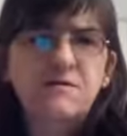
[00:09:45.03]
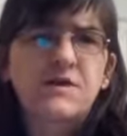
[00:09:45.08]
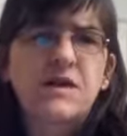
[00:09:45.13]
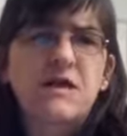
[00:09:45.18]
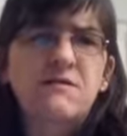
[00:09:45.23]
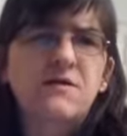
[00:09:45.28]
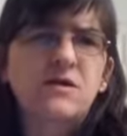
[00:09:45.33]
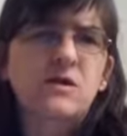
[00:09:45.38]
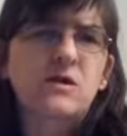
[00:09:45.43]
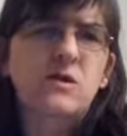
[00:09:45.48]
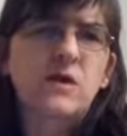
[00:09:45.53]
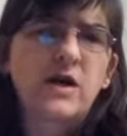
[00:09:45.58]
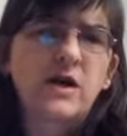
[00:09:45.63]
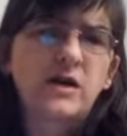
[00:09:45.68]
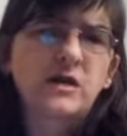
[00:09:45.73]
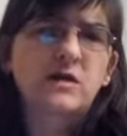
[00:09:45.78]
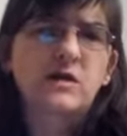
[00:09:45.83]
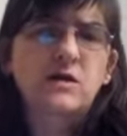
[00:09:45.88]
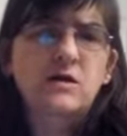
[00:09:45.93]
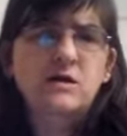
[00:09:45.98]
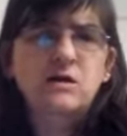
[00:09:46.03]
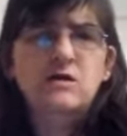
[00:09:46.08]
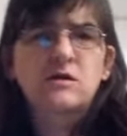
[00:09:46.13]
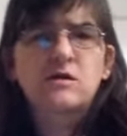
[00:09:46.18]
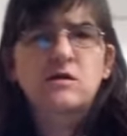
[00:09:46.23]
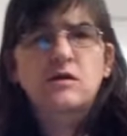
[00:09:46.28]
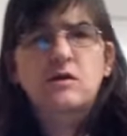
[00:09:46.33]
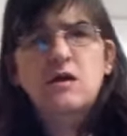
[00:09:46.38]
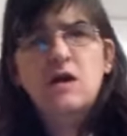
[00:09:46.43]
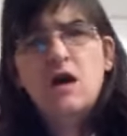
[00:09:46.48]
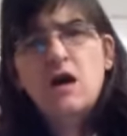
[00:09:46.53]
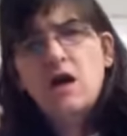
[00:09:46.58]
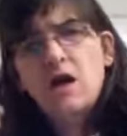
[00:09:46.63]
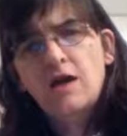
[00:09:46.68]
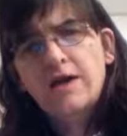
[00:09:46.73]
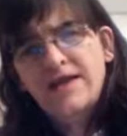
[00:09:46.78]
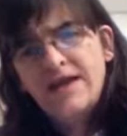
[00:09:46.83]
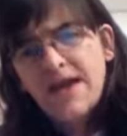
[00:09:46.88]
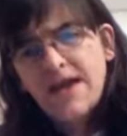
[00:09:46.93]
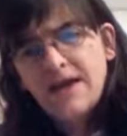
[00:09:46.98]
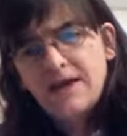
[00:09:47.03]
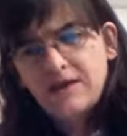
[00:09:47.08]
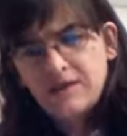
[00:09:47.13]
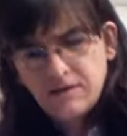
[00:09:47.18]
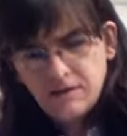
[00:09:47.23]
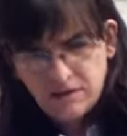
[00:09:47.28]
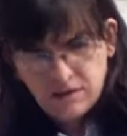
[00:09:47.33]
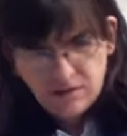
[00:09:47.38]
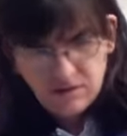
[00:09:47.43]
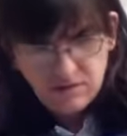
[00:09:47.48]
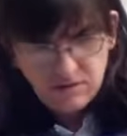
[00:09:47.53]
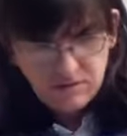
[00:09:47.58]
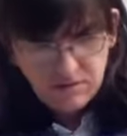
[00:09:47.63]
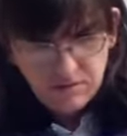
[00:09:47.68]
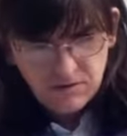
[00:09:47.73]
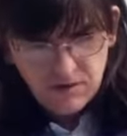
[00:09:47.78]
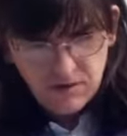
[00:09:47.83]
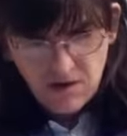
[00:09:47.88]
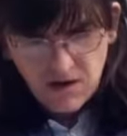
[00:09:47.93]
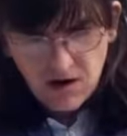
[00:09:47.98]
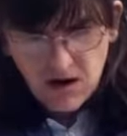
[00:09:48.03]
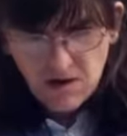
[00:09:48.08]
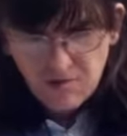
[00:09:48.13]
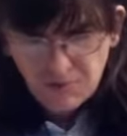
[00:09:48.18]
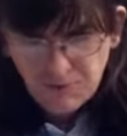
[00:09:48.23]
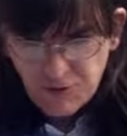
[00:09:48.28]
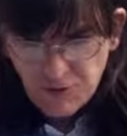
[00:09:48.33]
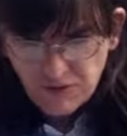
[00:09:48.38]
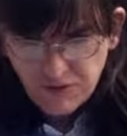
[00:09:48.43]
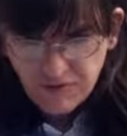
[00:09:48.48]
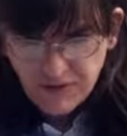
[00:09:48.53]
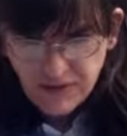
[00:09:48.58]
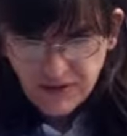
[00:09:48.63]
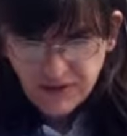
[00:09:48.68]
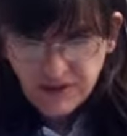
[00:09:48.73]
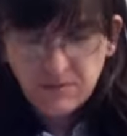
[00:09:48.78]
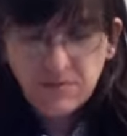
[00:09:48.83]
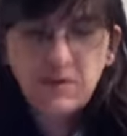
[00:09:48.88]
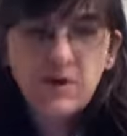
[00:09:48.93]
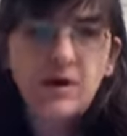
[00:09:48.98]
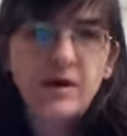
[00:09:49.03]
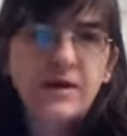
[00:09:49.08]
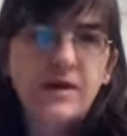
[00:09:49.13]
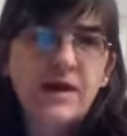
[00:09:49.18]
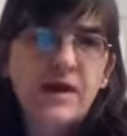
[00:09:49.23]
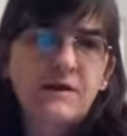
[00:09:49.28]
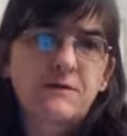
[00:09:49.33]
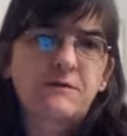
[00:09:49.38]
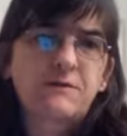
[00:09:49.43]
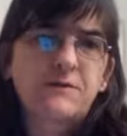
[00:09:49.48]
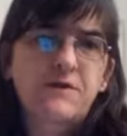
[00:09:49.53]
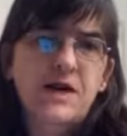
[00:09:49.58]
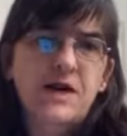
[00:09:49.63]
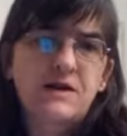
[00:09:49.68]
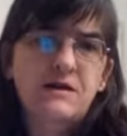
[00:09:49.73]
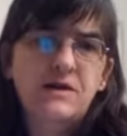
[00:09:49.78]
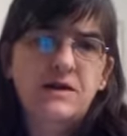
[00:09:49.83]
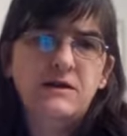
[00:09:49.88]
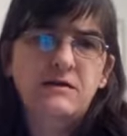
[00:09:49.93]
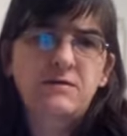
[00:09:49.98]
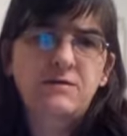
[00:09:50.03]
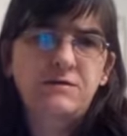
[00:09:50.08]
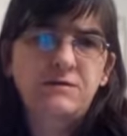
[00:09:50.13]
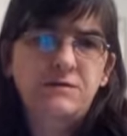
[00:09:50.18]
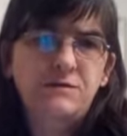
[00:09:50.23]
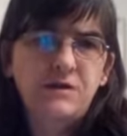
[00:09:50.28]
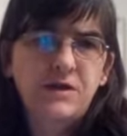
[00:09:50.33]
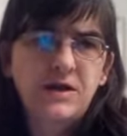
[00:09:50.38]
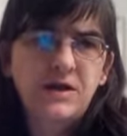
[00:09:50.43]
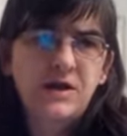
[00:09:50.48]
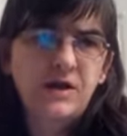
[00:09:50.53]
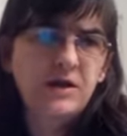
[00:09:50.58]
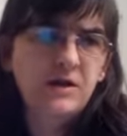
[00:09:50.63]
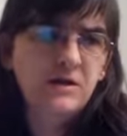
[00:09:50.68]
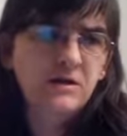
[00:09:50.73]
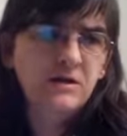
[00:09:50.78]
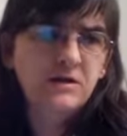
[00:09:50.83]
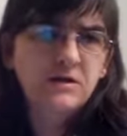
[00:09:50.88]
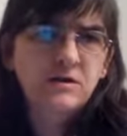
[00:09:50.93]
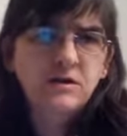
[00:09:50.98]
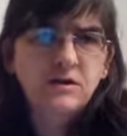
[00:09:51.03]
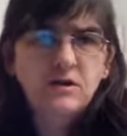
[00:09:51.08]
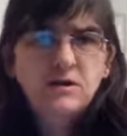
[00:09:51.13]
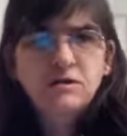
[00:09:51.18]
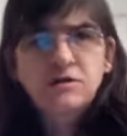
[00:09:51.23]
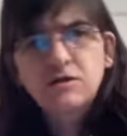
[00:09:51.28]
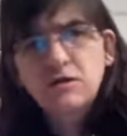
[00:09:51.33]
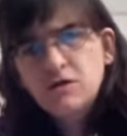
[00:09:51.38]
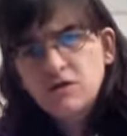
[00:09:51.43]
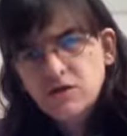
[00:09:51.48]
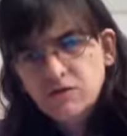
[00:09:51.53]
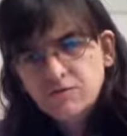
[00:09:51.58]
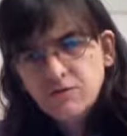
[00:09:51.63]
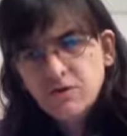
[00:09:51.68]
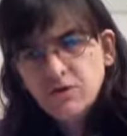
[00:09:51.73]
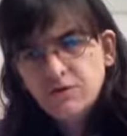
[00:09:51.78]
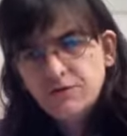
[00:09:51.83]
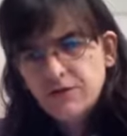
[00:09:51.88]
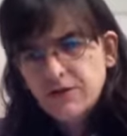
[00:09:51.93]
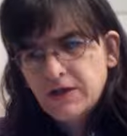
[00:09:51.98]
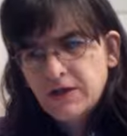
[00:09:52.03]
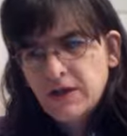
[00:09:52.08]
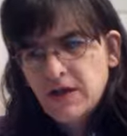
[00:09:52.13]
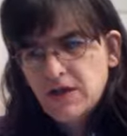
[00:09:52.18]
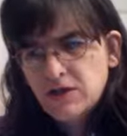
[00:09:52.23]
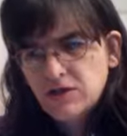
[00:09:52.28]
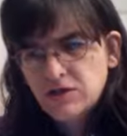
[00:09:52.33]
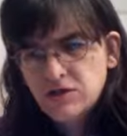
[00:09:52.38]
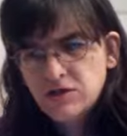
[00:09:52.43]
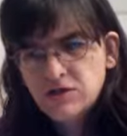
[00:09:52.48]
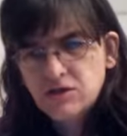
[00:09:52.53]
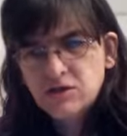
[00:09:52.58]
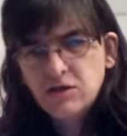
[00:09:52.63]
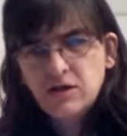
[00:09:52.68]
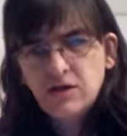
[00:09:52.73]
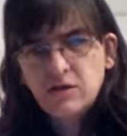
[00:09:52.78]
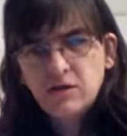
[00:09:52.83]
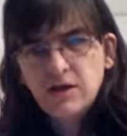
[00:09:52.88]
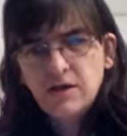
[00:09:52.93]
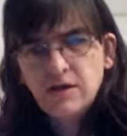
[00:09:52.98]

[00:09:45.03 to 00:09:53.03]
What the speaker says: going to buy that figure, do some modifications to it, and she can be my standard bearer.